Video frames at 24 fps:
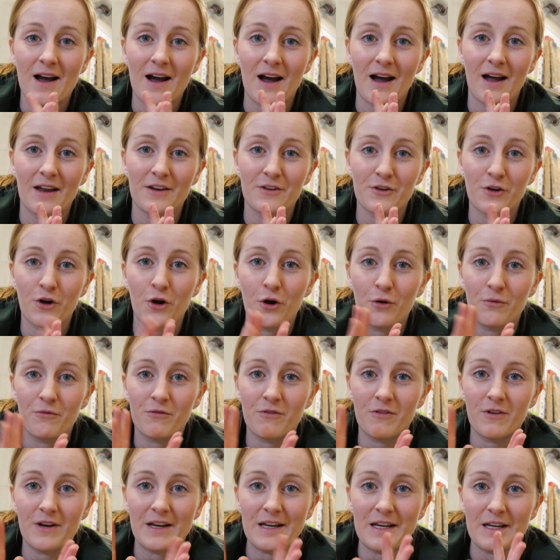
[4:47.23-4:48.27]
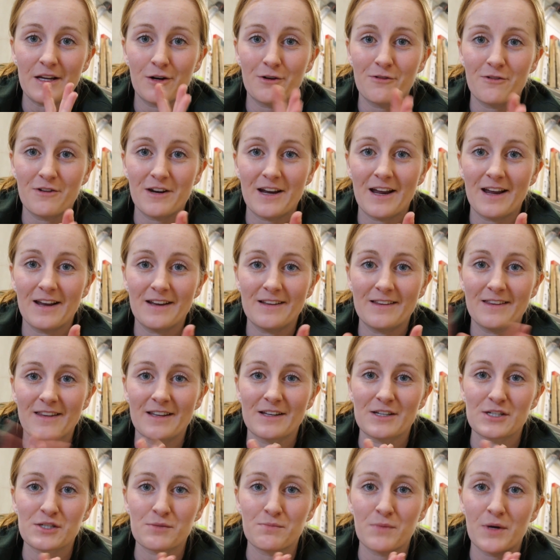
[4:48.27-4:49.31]
and hopefully create
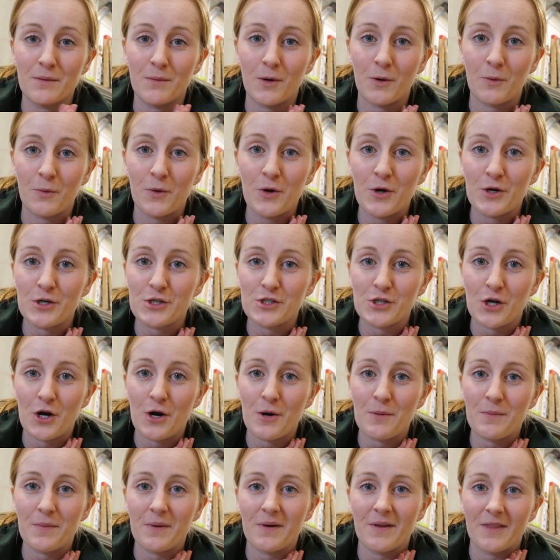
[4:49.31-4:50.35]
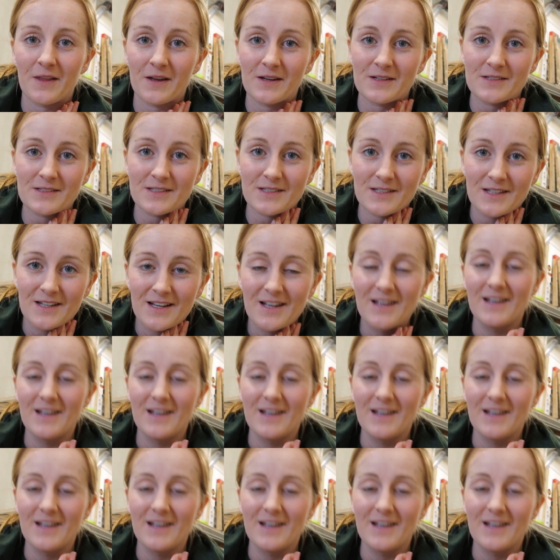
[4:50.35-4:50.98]
this minimal workshop that